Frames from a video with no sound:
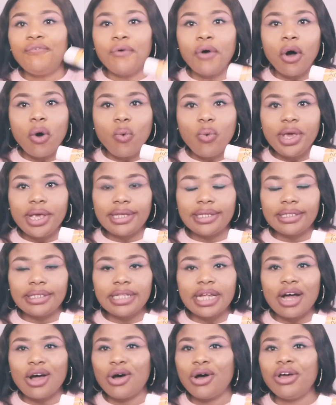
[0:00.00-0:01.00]
4 weeks
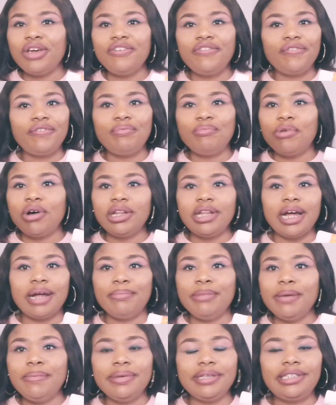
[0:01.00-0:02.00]
now, or if more
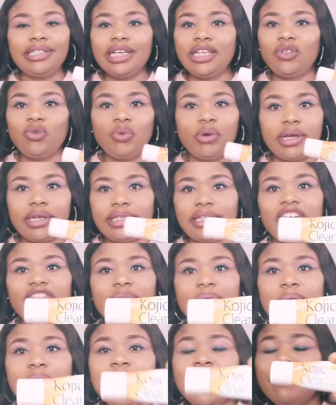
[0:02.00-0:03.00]
than maybe 6 weeks
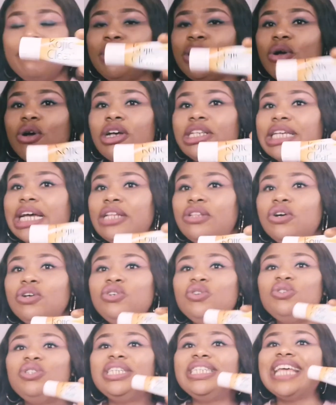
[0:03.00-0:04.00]
I've been, because I don't
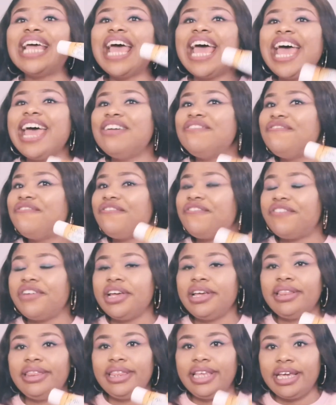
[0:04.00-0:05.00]
use it
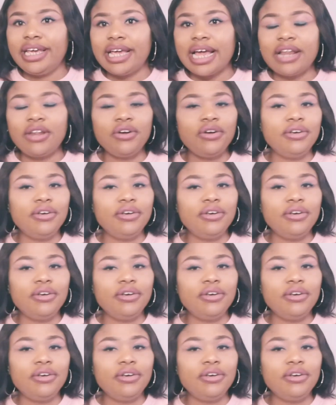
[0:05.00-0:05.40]
every day. I